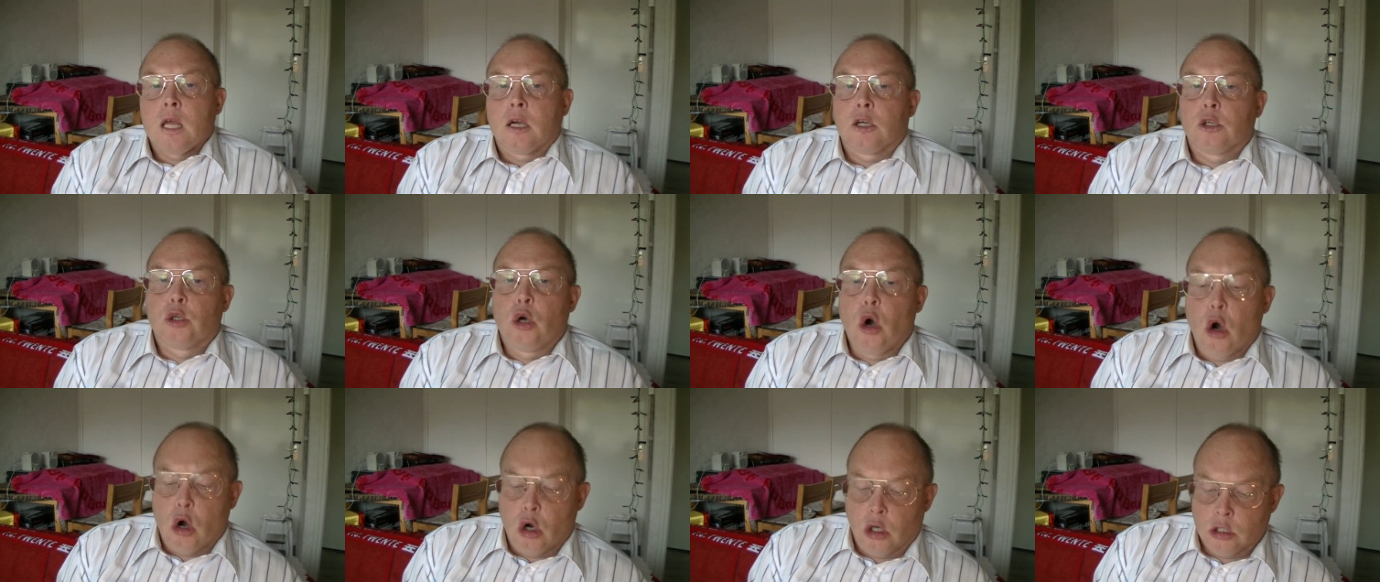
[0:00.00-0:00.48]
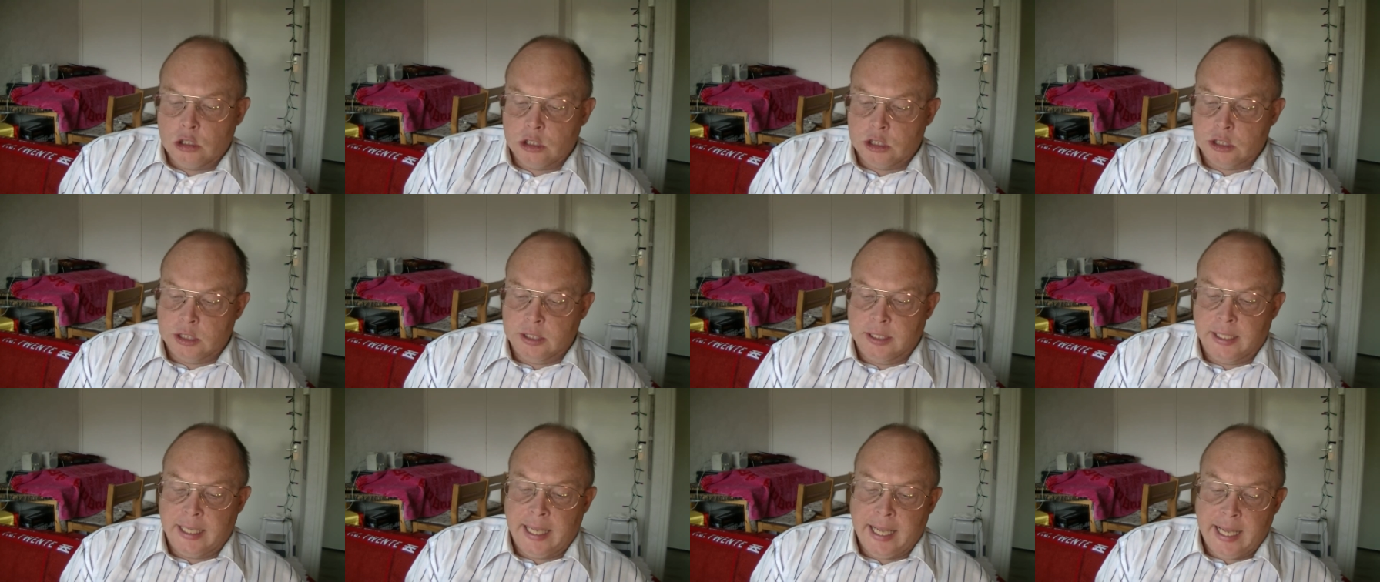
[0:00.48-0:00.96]
God
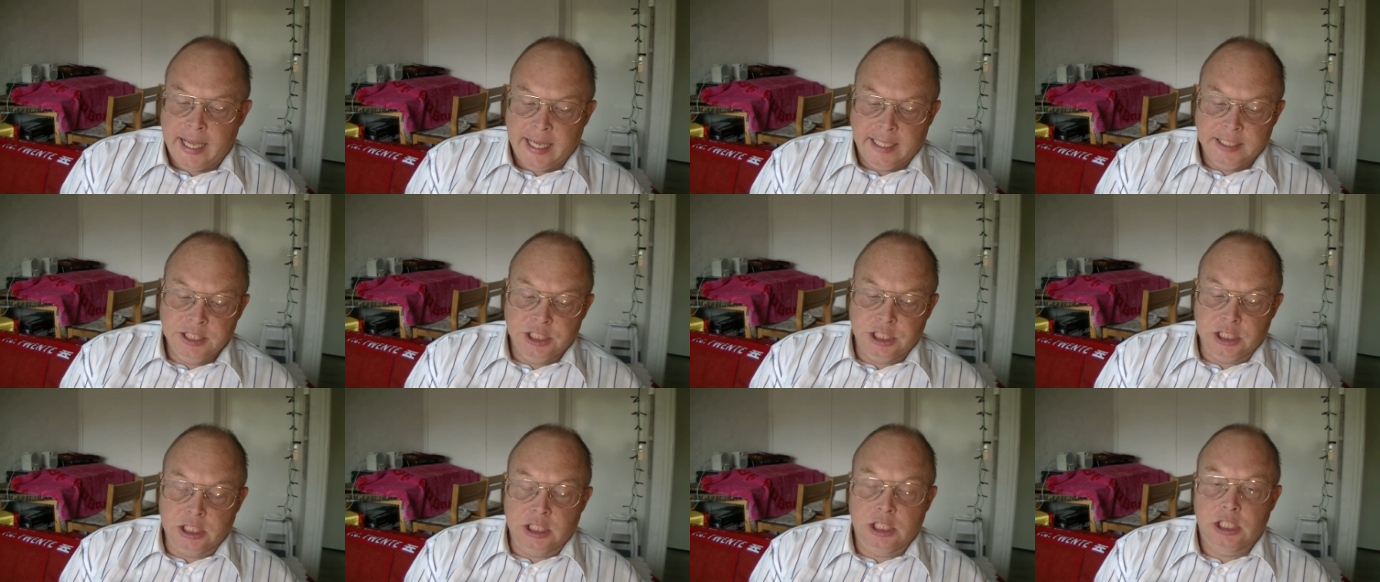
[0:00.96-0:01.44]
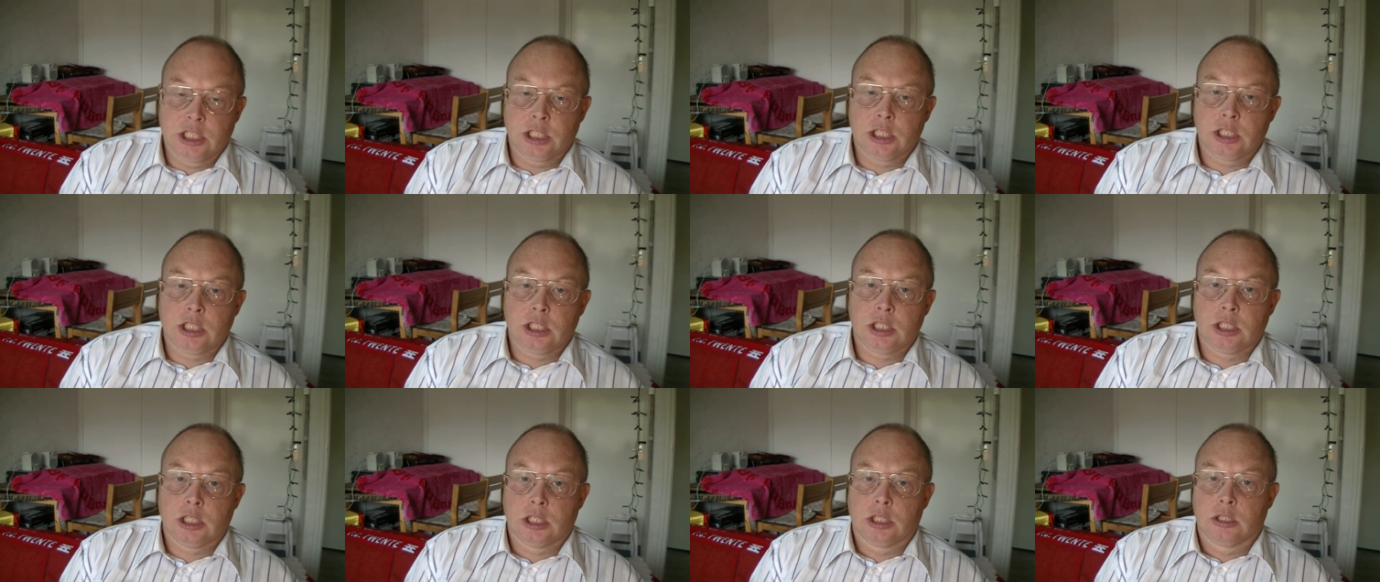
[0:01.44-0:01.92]
and
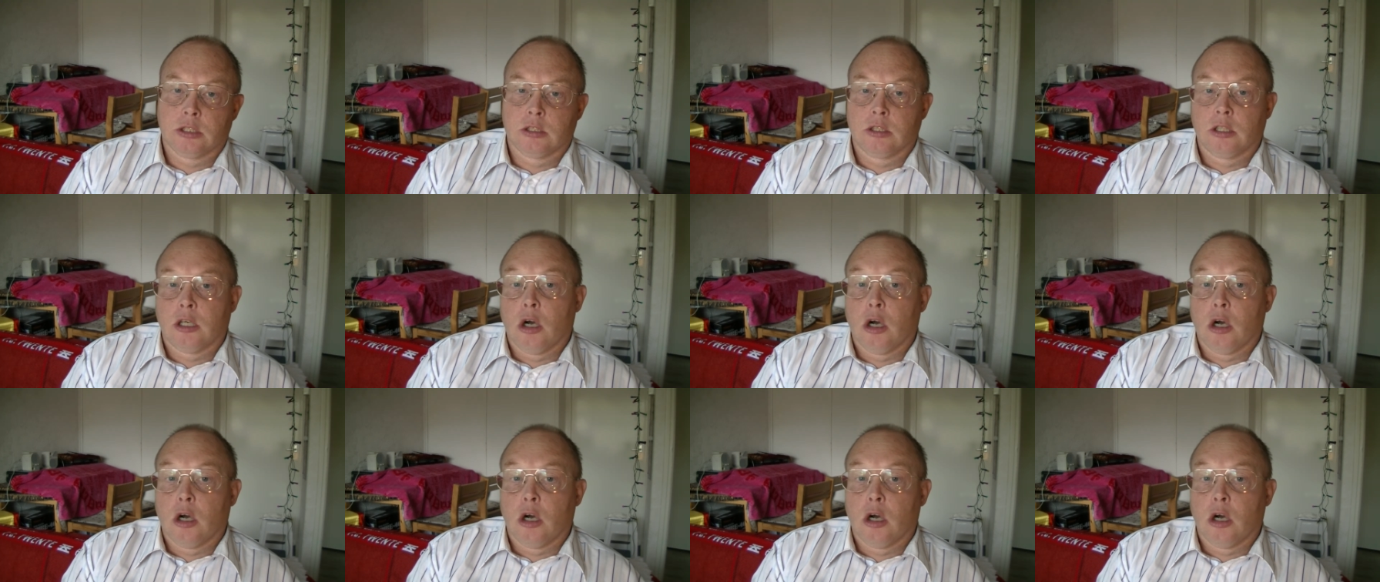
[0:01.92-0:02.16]
Jesus